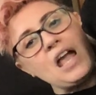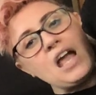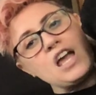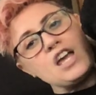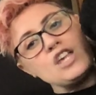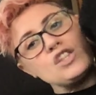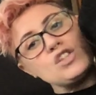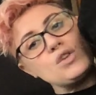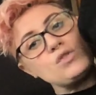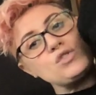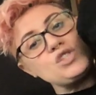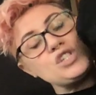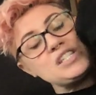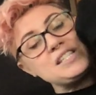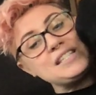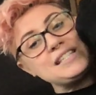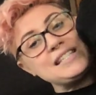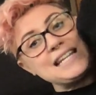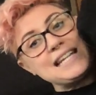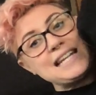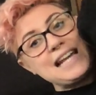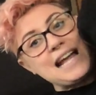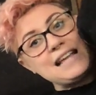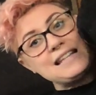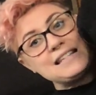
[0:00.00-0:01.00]
so Justine
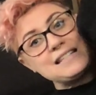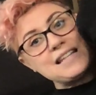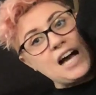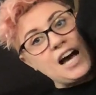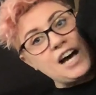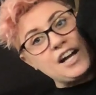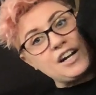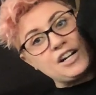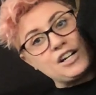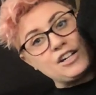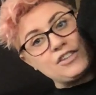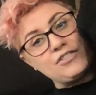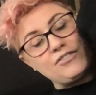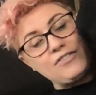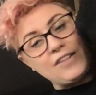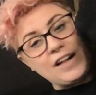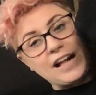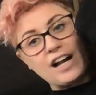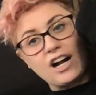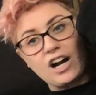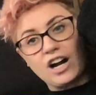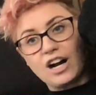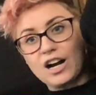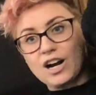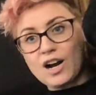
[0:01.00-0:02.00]
has cut her
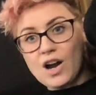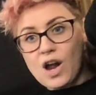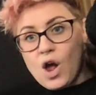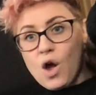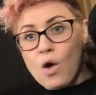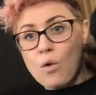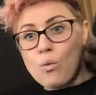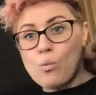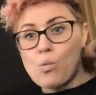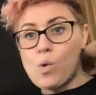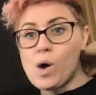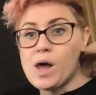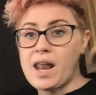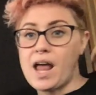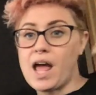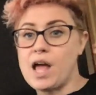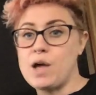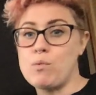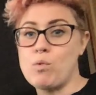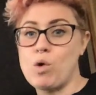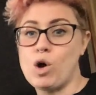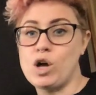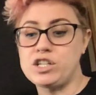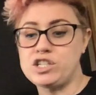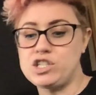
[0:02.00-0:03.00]
finger. What I
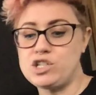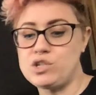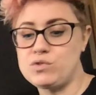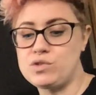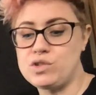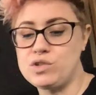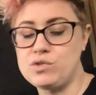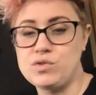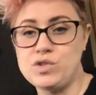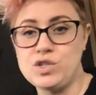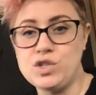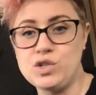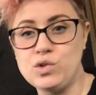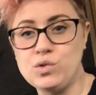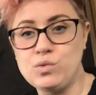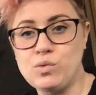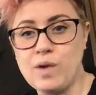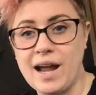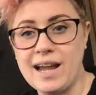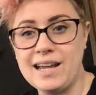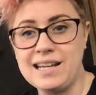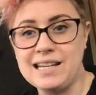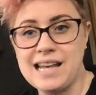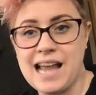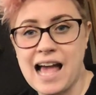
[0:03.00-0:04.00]
want you to do
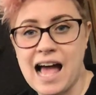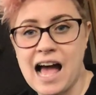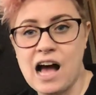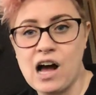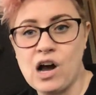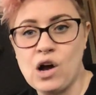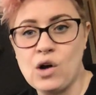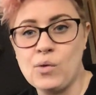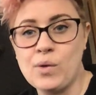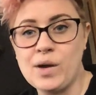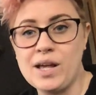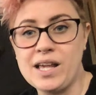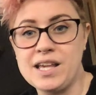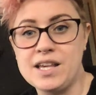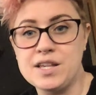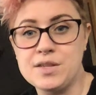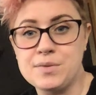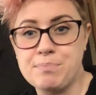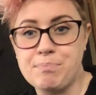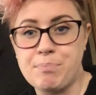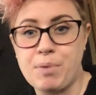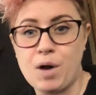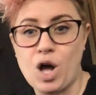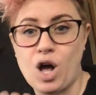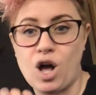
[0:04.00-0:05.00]
right now is
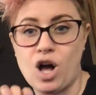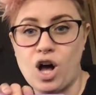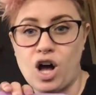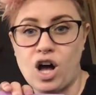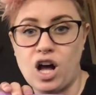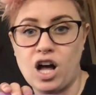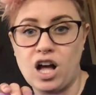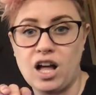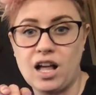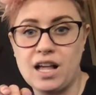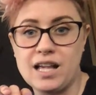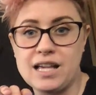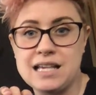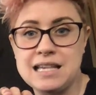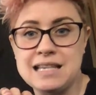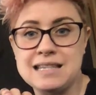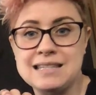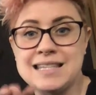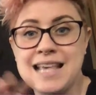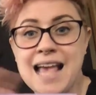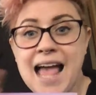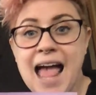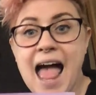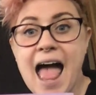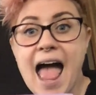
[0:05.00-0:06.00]
pause,
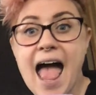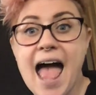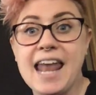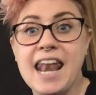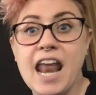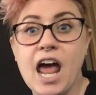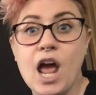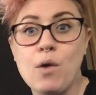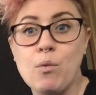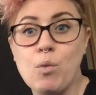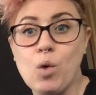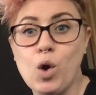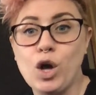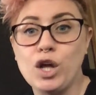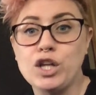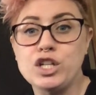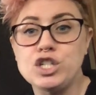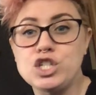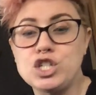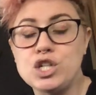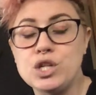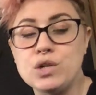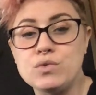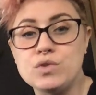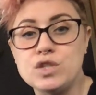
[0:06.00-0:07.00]
and I
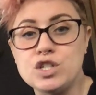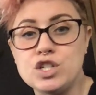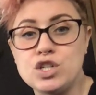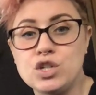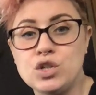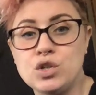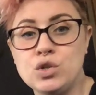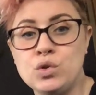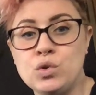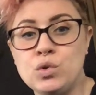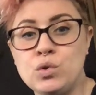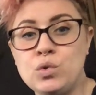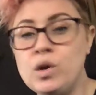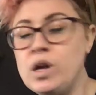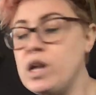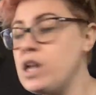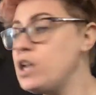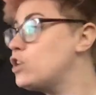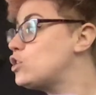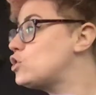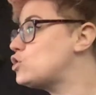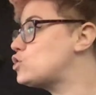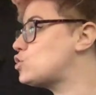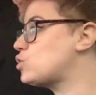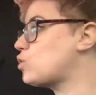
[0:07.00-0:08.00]
want you to
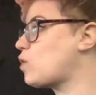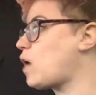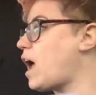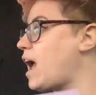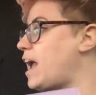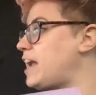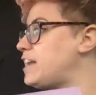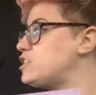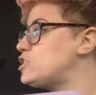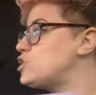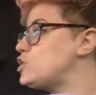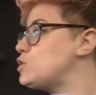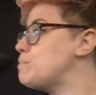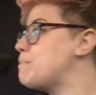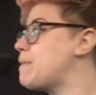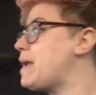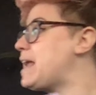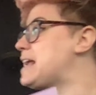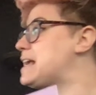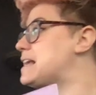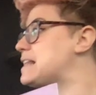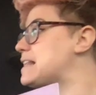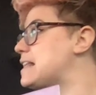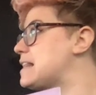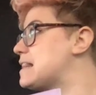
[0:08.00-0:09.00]
try to
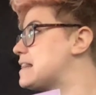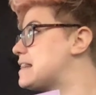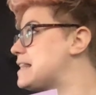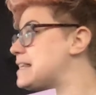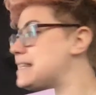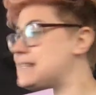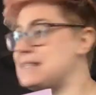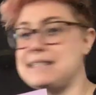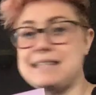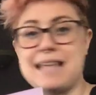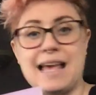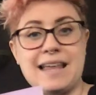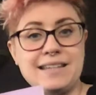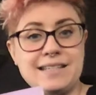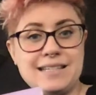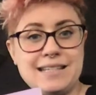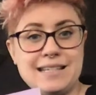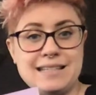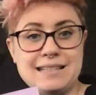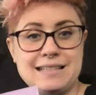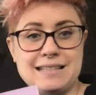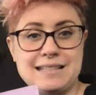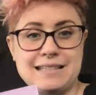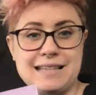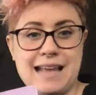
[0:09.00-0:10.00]
make this
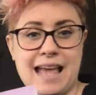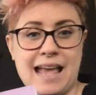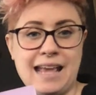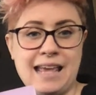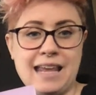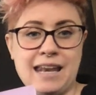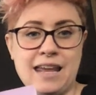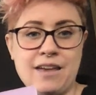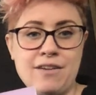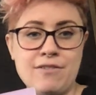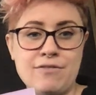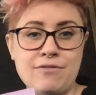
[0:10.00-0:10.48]
sentence negative